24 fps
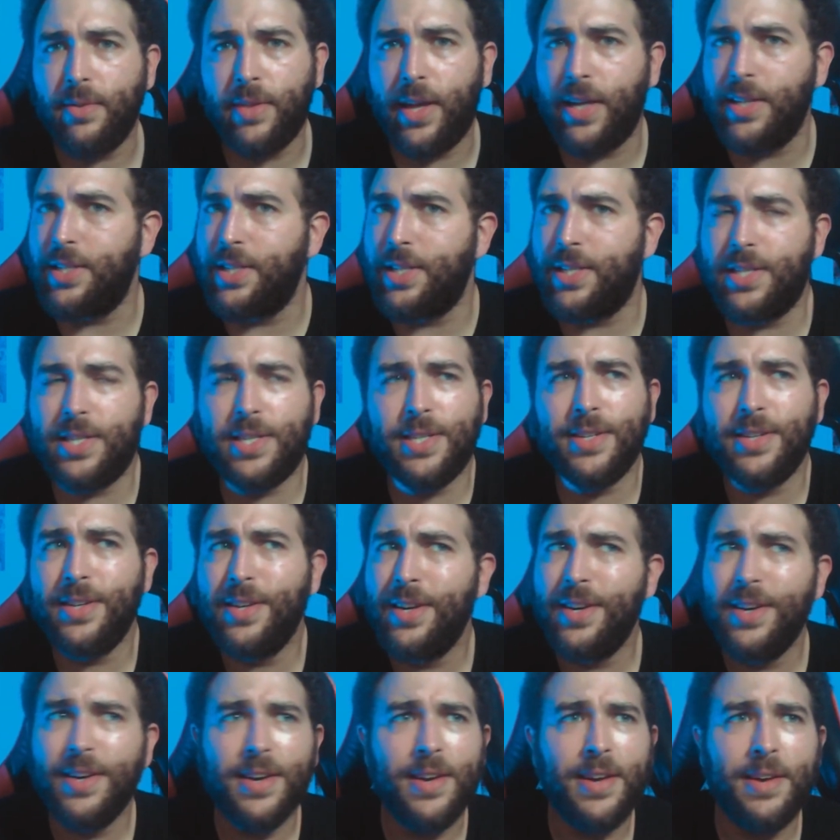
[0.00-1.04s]
That just,
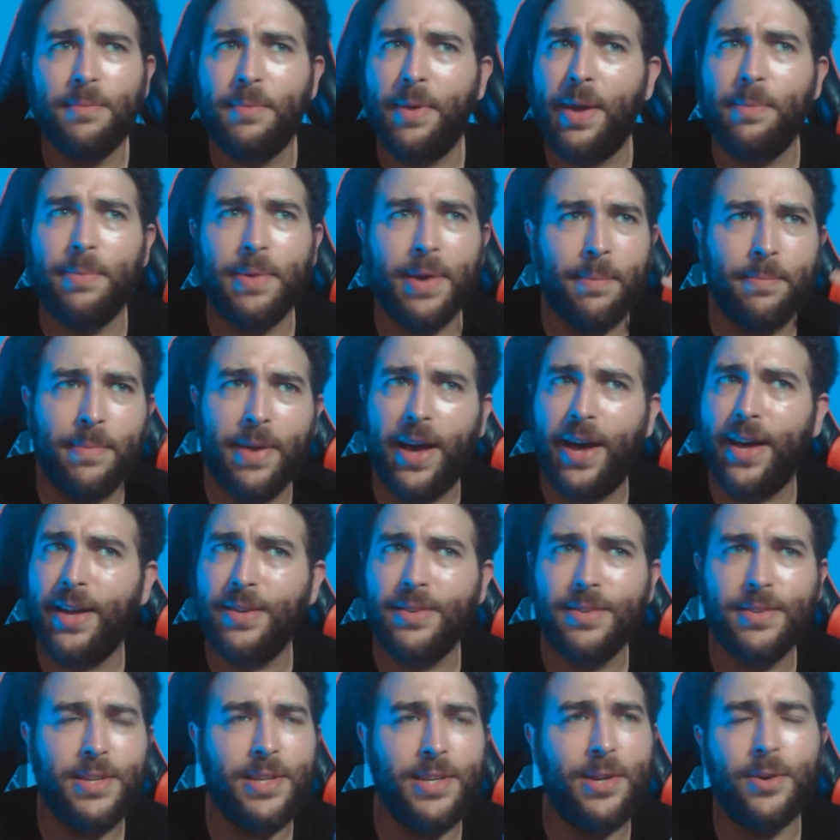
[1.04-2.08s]
maybe I'm
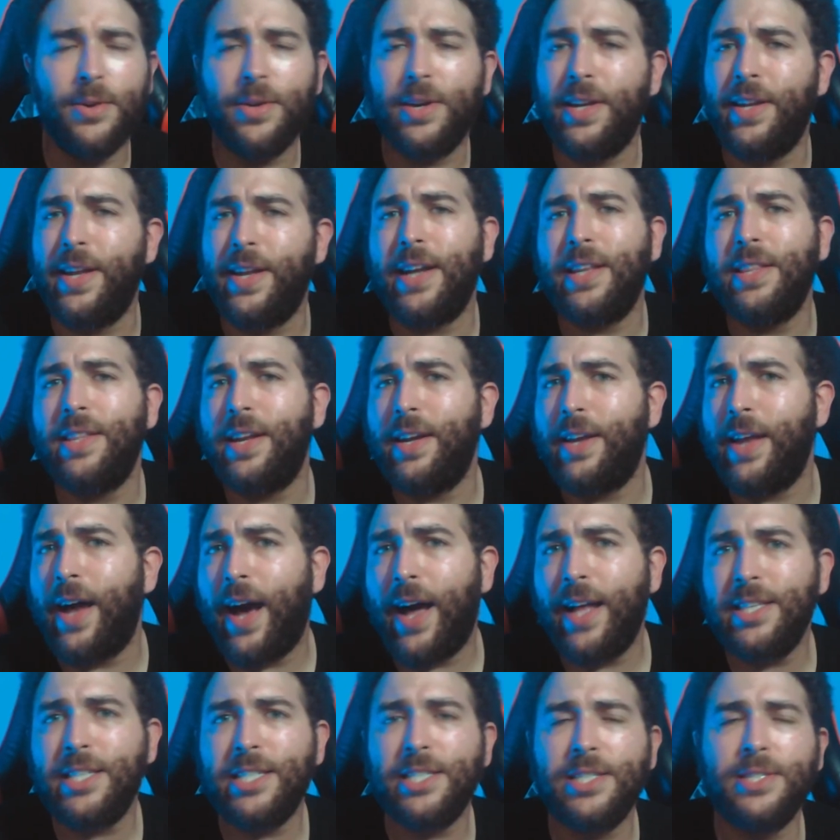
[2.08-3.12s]
not, connecting the
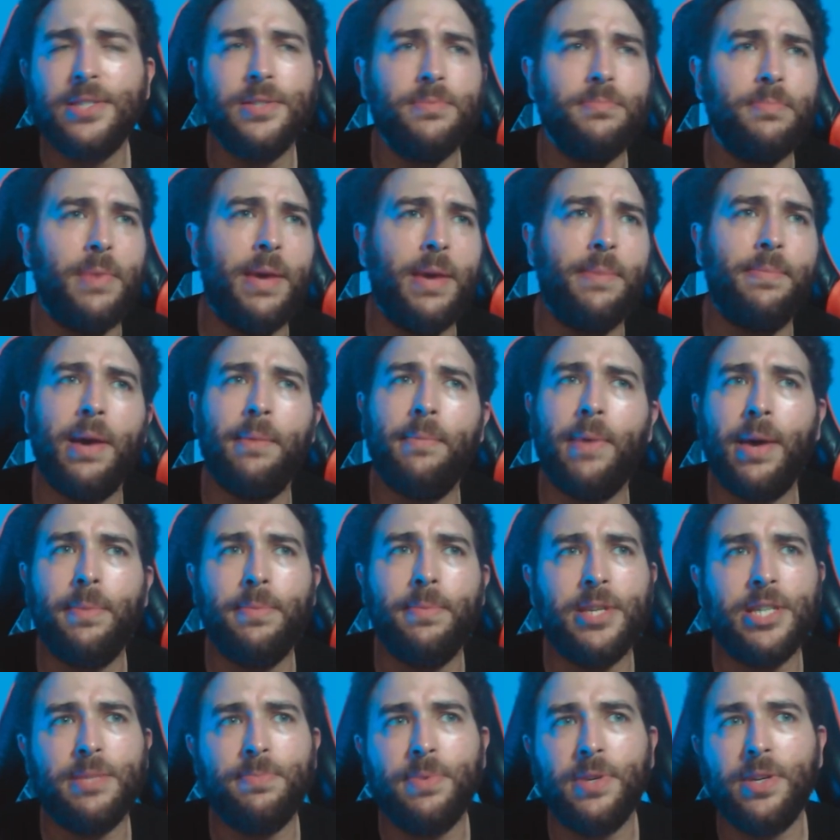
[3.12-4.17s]
dots. Maybe I might
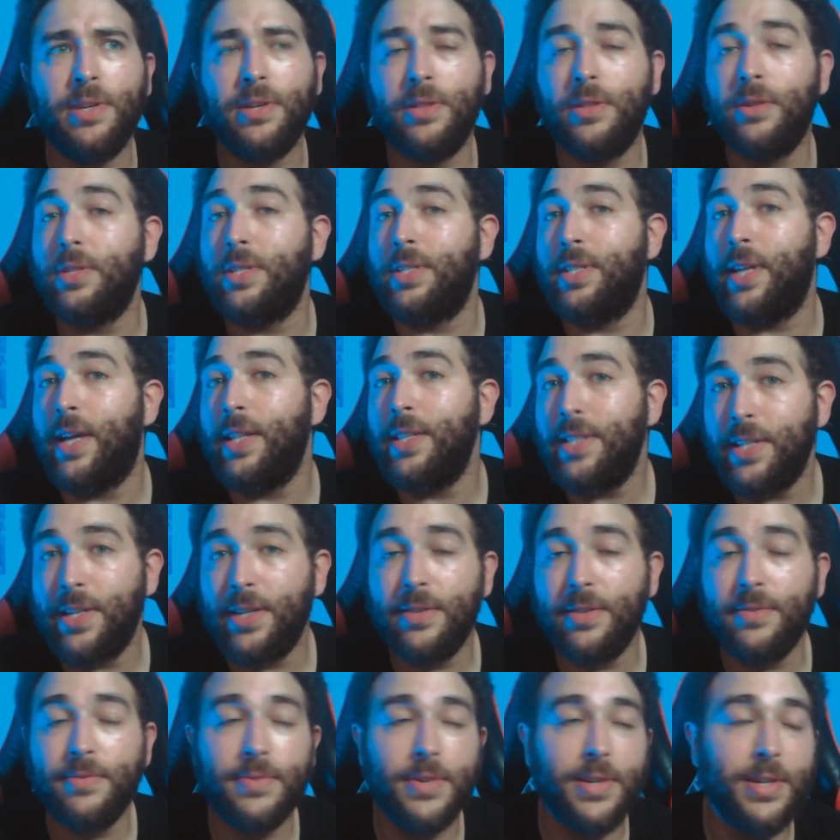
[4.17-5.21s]
just be a little
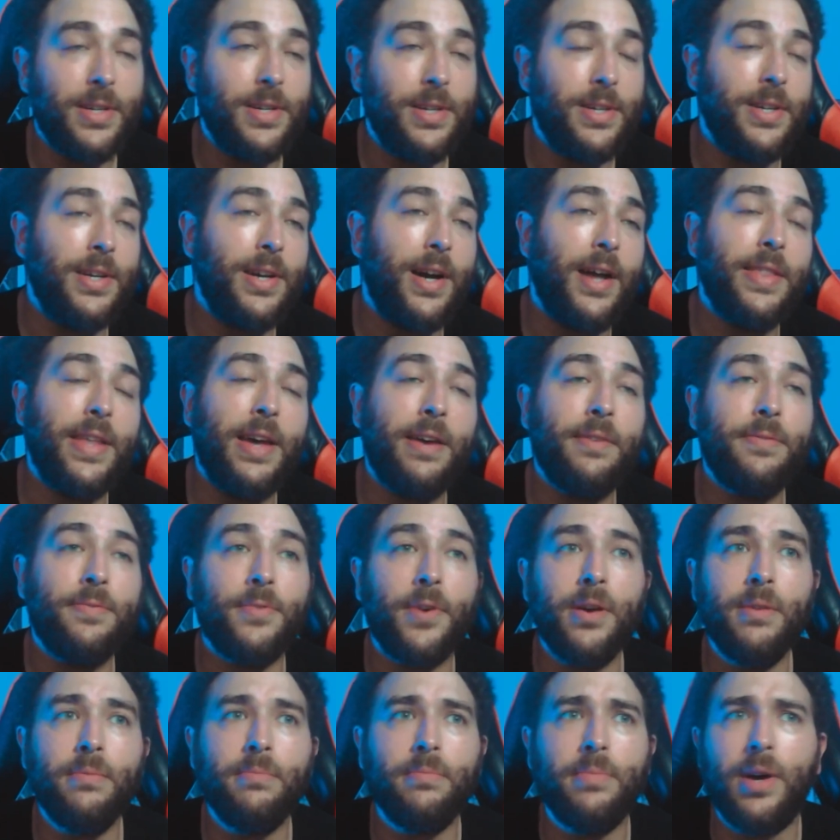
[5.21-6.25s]
sensitive on that
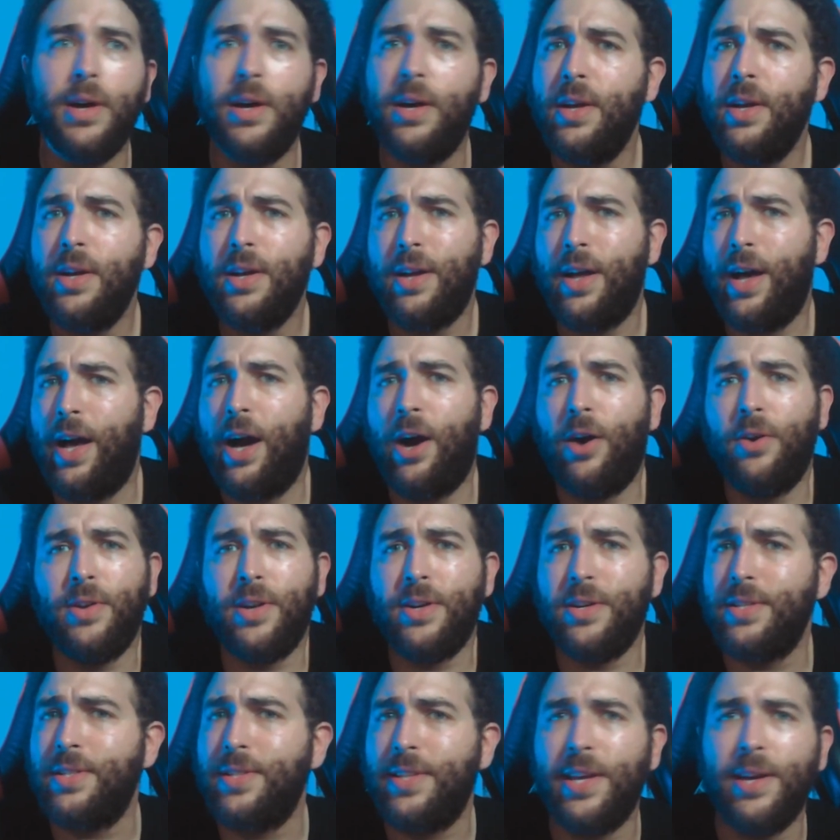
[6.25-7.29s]
front, but I don't
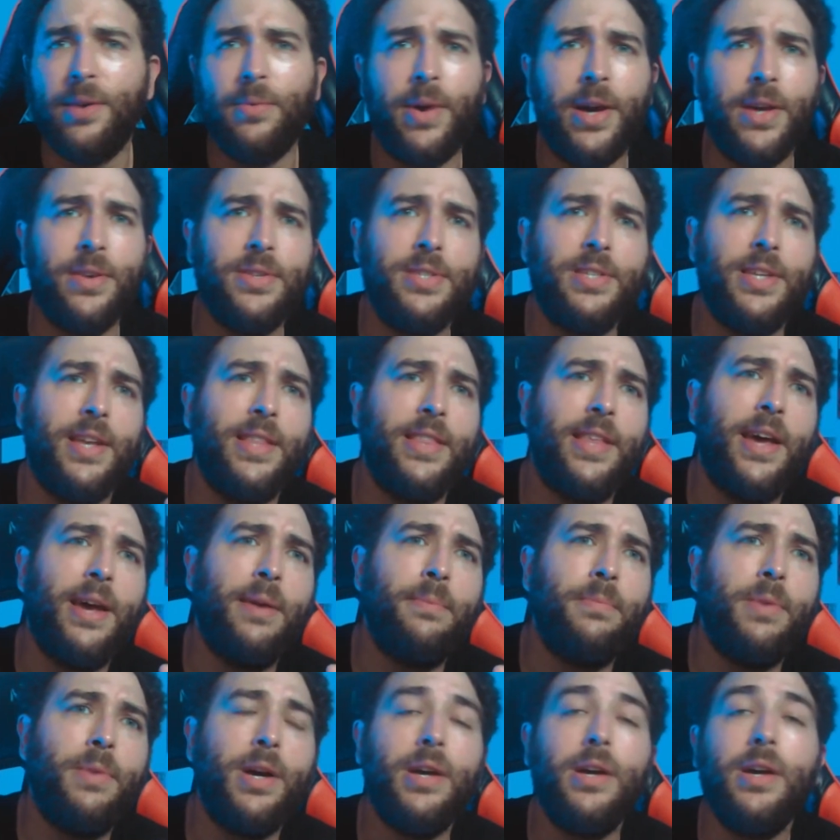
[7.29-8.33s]
understand why you said that.
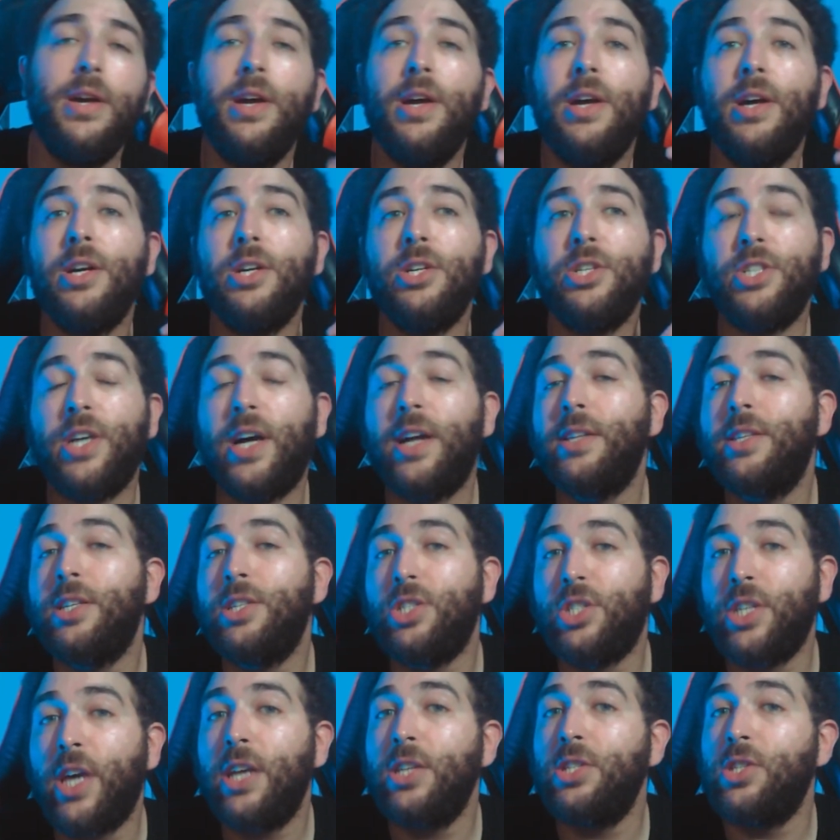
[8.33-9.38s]
But shout out to
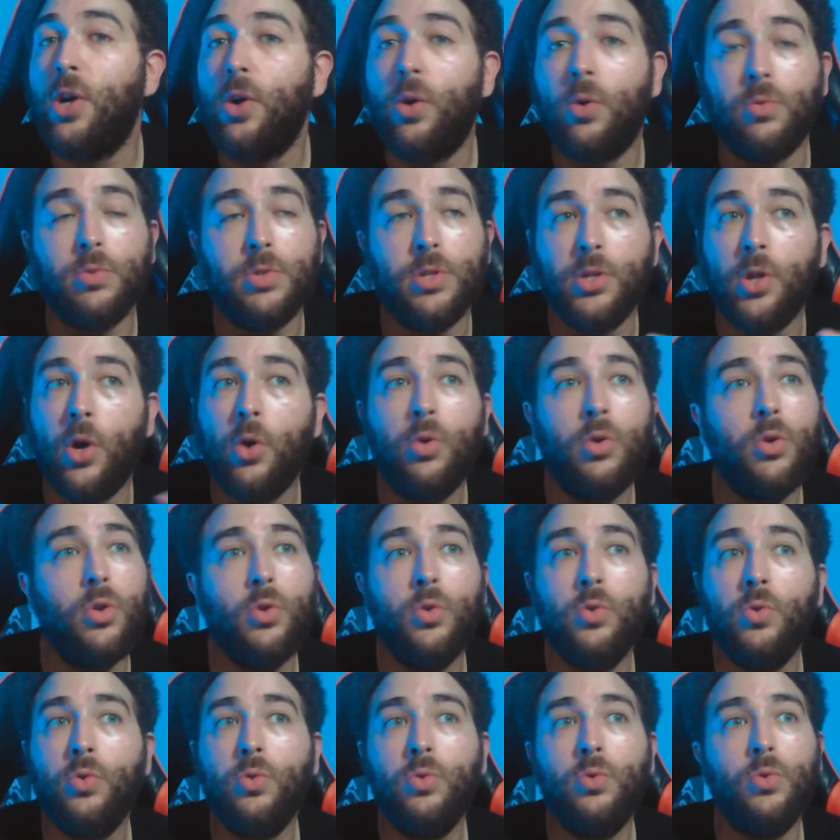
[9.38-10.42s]
Jay Jones. No
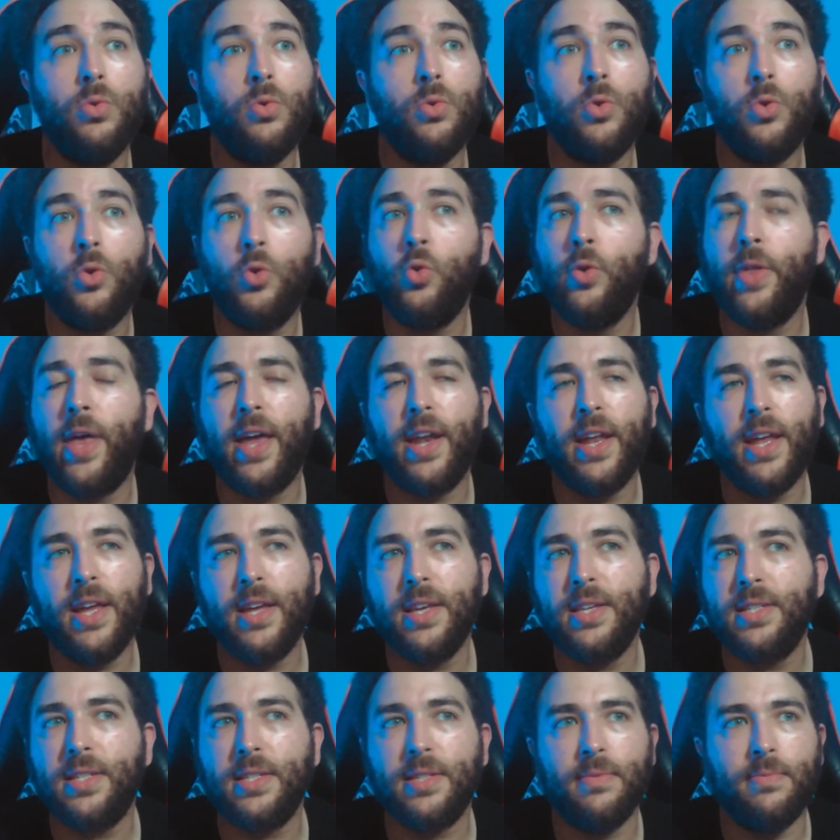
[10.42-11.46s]
clue who that
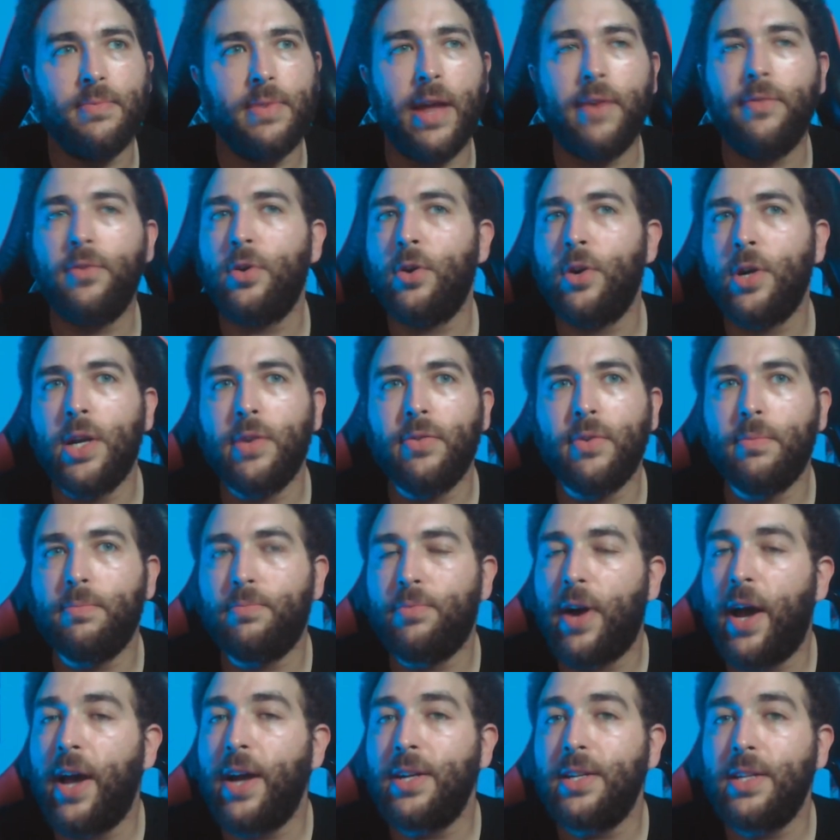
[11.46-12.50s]
is. Never heard of him
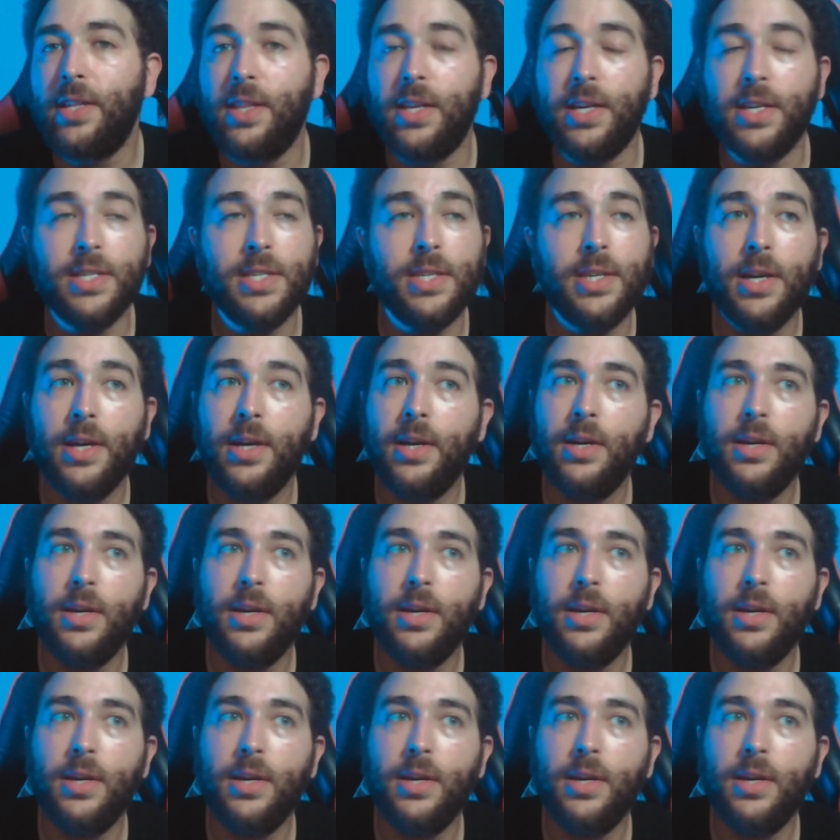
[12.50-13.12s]
prior to this.